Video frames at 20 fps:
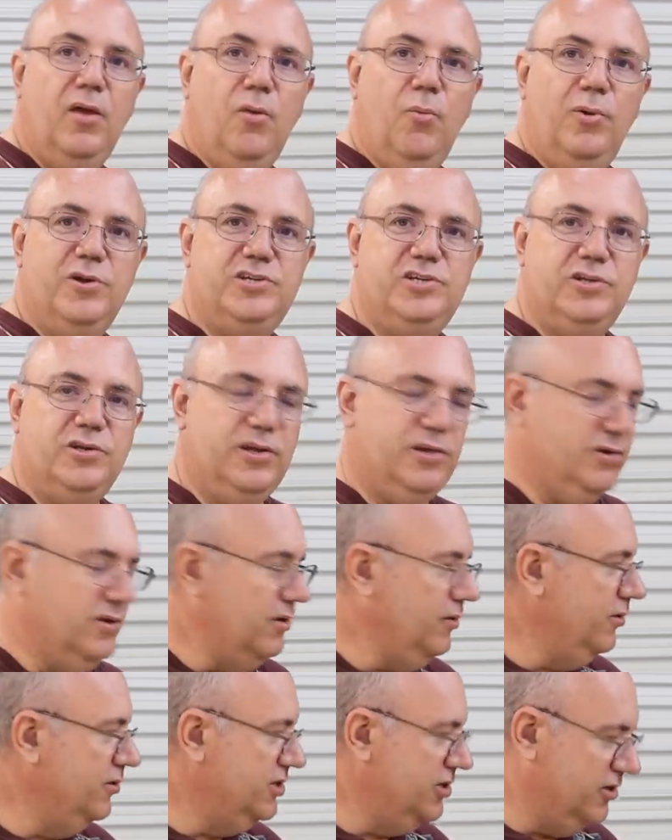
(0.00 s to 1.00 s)
What you could
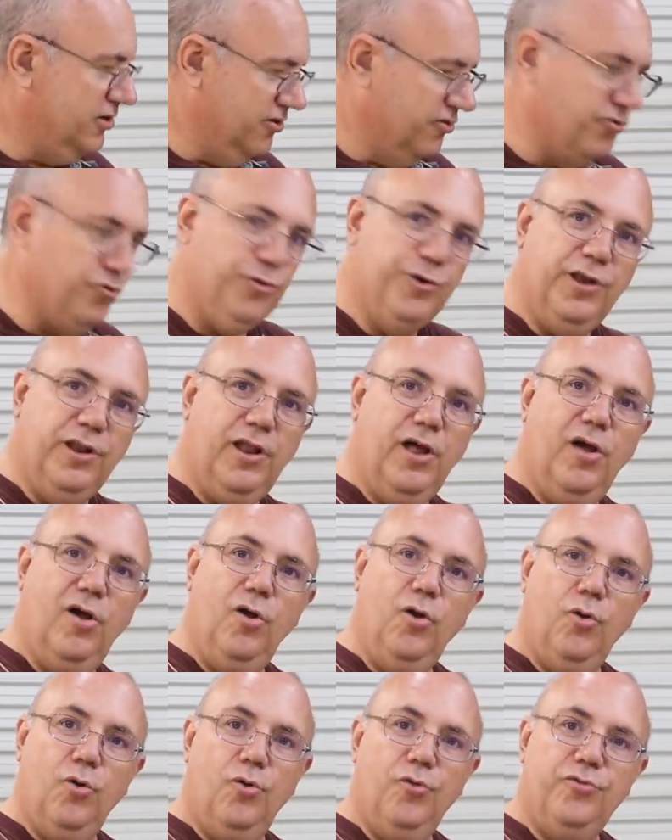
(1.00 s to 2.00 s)
do is you could drill a
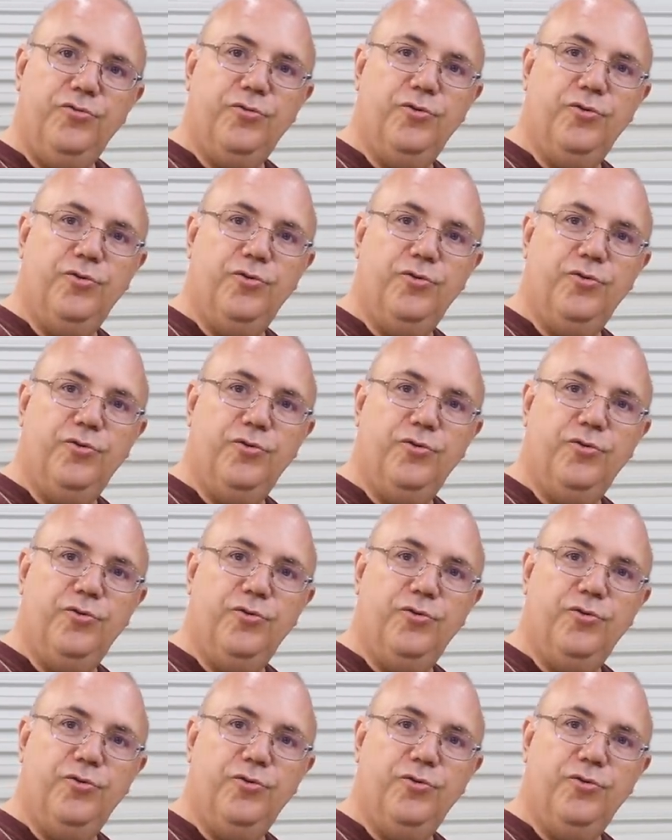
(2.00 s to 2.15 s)
hole